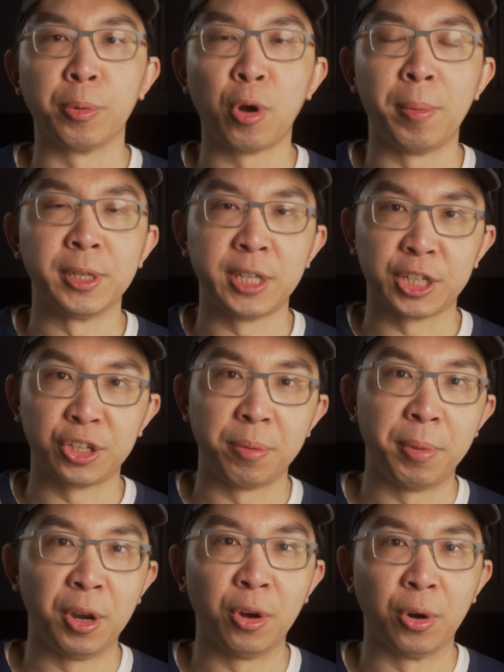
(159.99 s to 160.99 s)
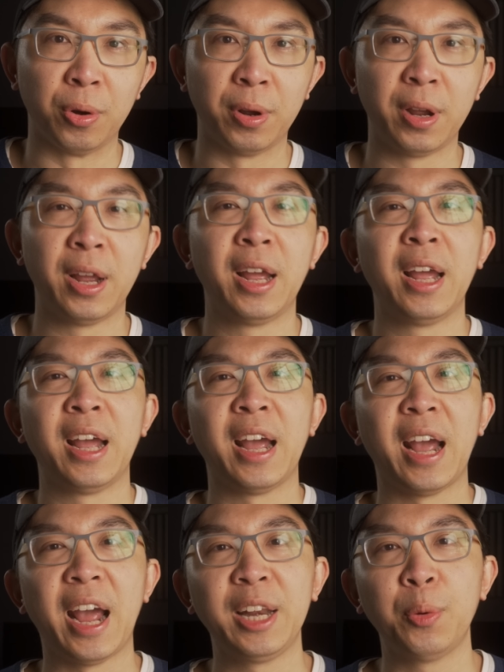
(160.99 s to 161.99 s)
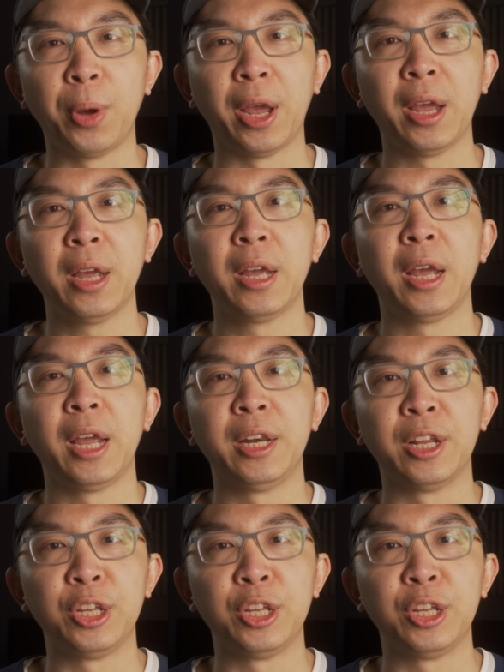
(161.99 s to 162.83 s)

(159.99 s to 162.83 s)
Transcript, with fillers: comment section below. Anyway, in the